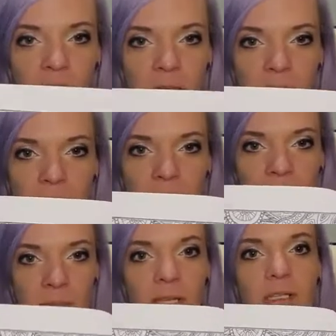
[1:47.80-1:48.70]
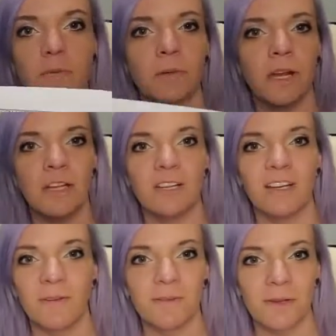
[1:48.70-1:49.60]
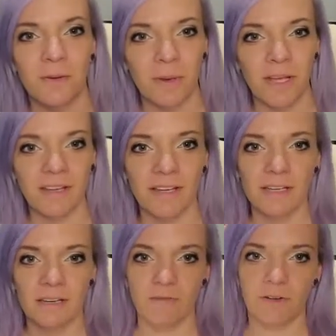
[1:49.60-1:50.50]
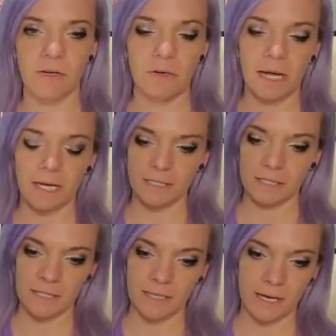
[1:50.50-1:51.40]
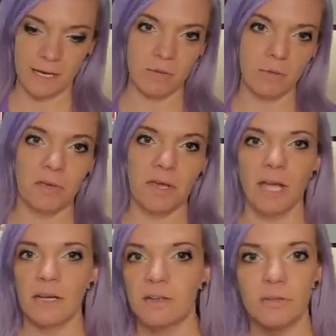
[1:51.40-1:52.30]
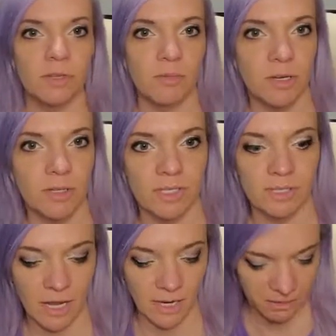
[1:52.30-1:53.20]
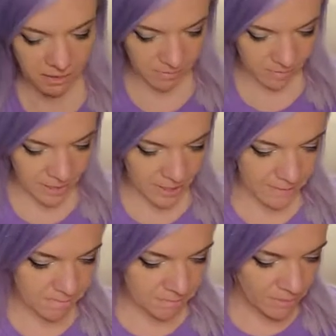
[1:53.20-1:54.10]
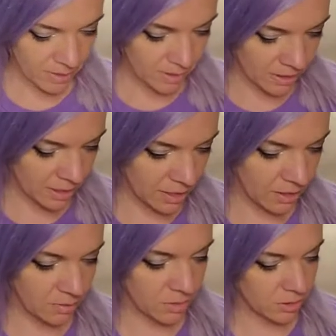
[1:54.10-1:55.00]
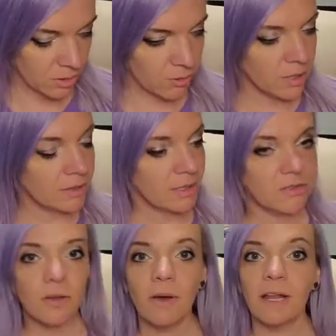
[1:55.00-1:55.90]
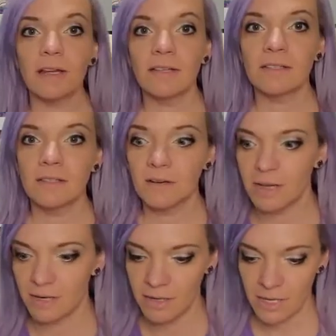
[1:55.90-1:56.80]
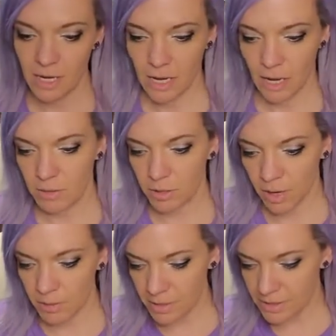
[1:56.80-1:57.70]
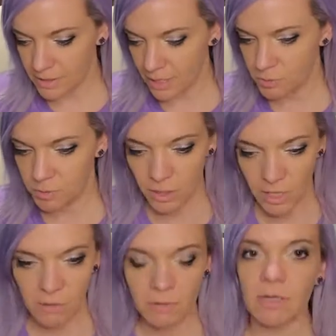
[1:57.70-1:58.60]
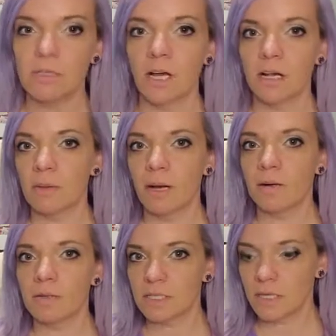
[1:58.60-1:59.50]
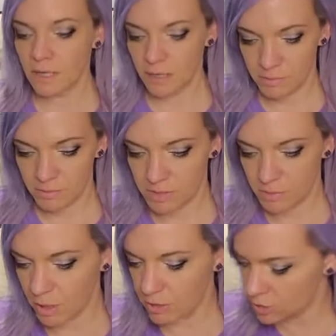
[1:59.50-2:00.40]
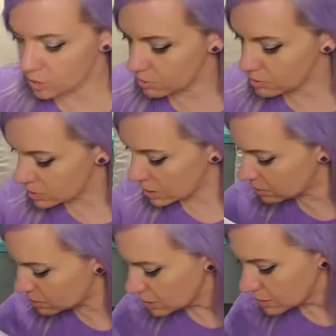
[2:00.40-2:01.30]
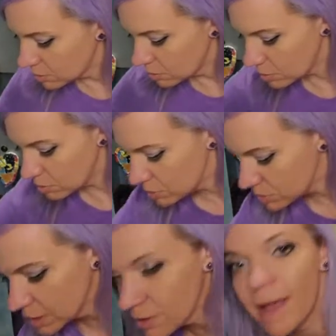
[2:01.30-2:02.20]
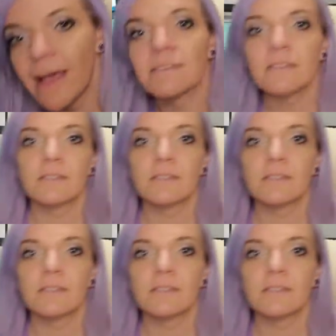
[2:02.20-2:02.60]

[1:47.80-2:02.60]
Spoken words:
might be some inspiration, I was hoping, for you guys when we kind of do some of your designs. Okay, so let's go ahead and get started. I'm going to grab my sketchbook and we're going to talk about some art terms that we would use in class and some